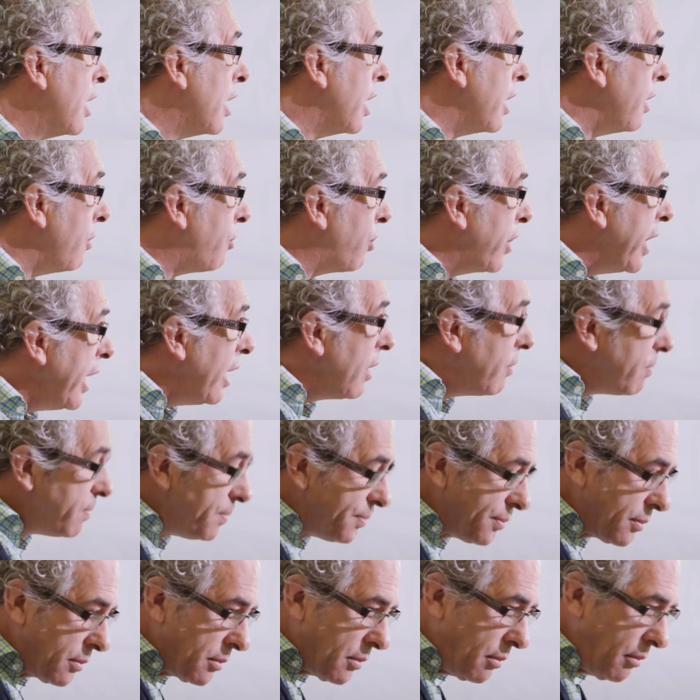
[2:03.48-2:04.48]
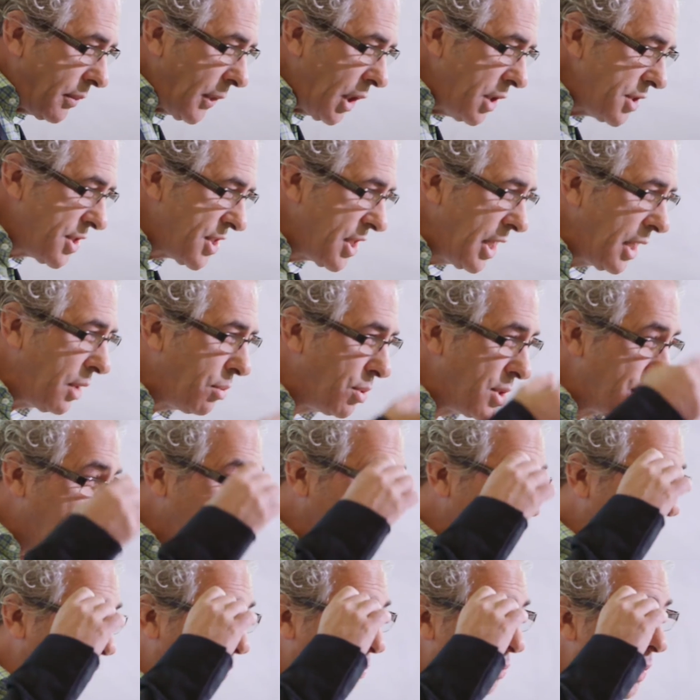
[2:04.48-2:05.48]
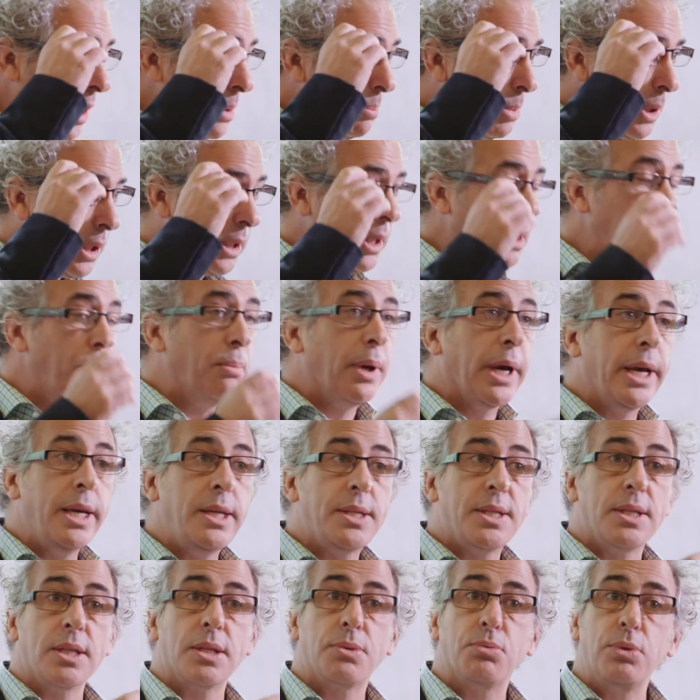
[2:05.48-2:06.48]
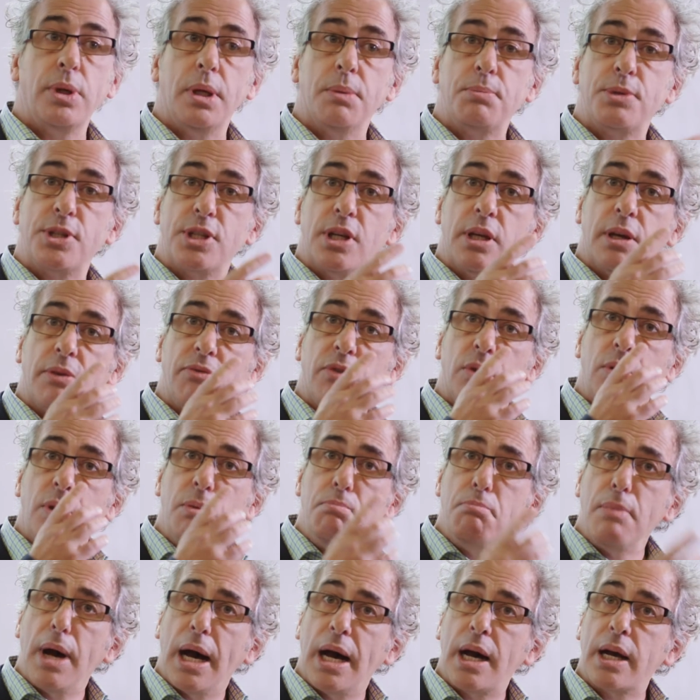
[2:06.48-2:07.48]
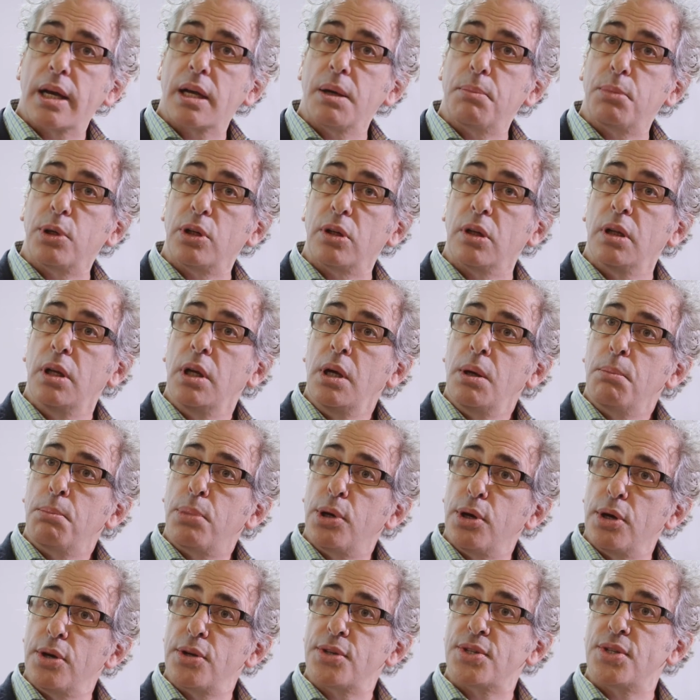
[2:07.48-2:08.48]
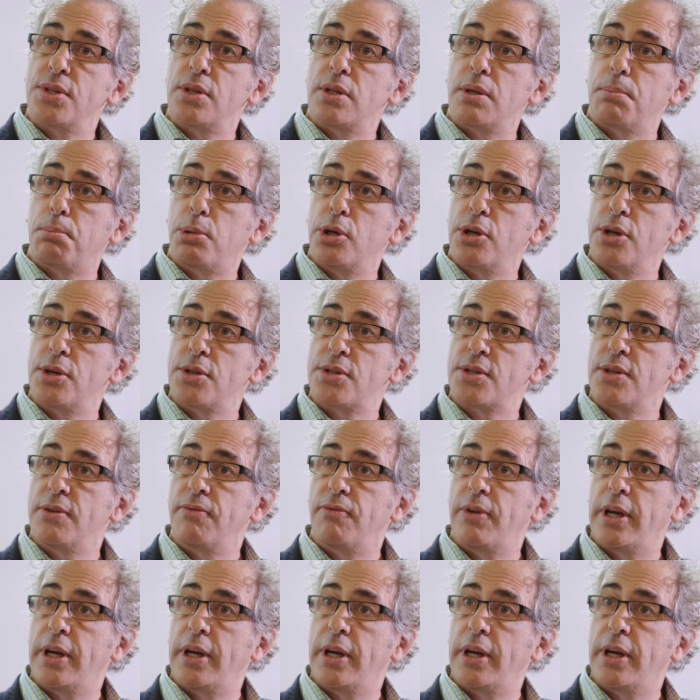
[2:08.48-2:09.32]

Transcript: And if we sequence all 3 billion bases, we observe a remarkable person-to-person